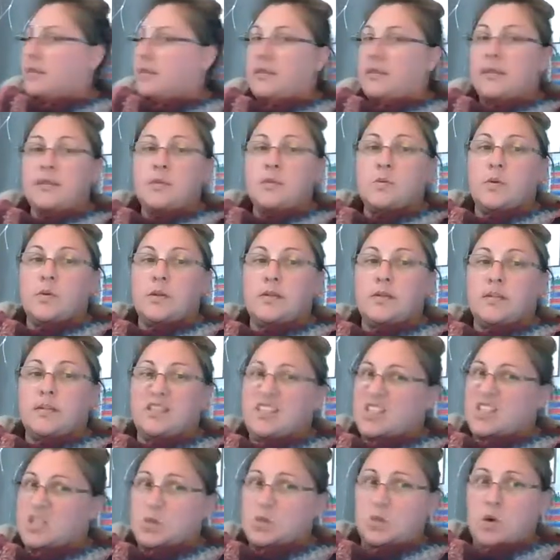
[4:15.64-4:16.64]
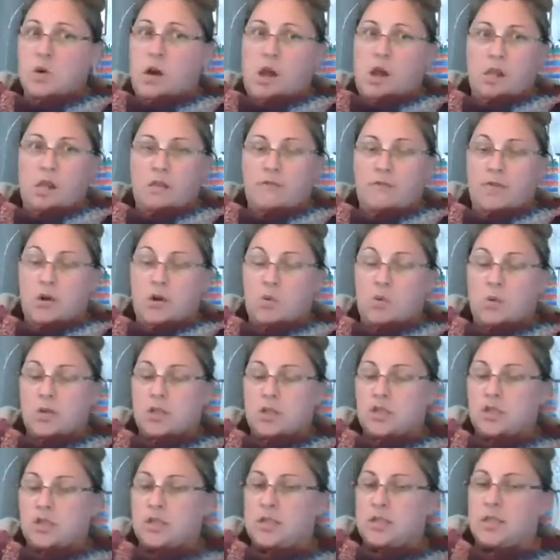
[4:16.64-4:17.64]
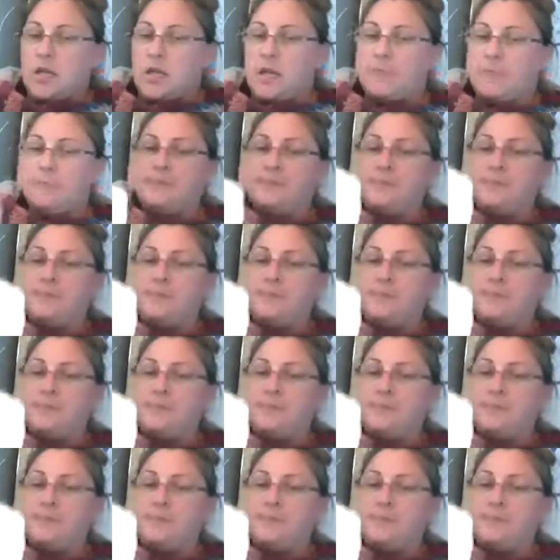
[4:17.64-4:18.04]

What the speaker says: this one, this is where all of our worksheets are.